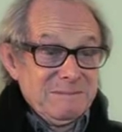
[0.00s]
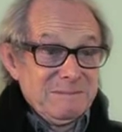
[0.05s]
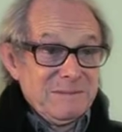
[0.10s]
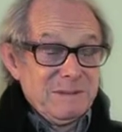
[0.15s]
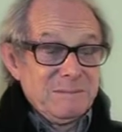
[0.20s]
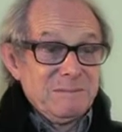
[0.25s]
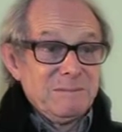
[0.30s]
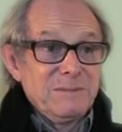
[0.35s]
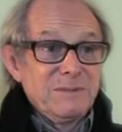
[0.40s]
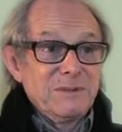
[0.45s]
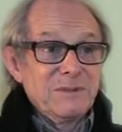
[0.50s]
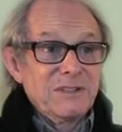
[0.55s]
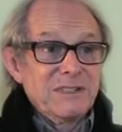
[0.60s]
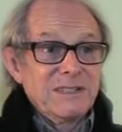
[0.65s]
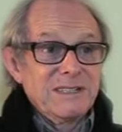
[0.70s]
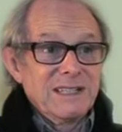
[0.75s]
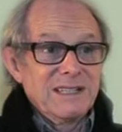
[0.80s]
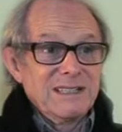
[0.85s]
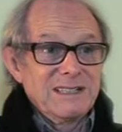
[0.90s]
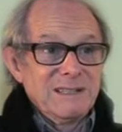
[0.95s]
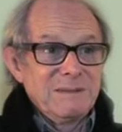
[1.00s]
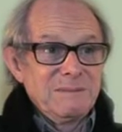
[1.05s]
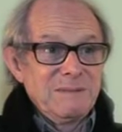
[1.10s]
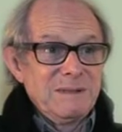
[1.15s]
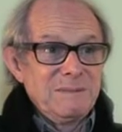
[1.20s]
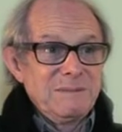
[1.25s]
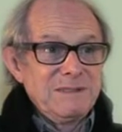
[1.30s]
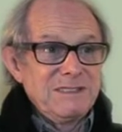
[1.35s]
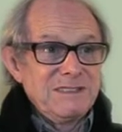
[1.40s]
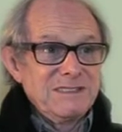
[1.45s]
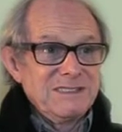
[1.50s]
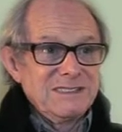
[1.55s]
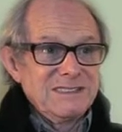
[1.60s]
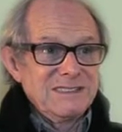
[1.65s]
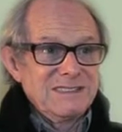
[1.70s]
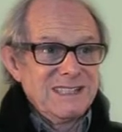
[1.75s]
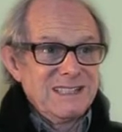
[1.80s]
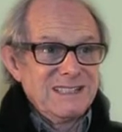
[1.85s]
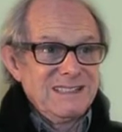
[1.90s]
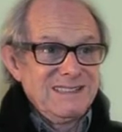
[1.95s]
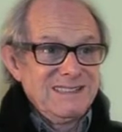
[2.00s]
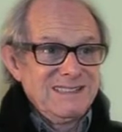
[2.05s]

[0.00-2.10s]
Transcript: But more than that I maybe shouldn't say.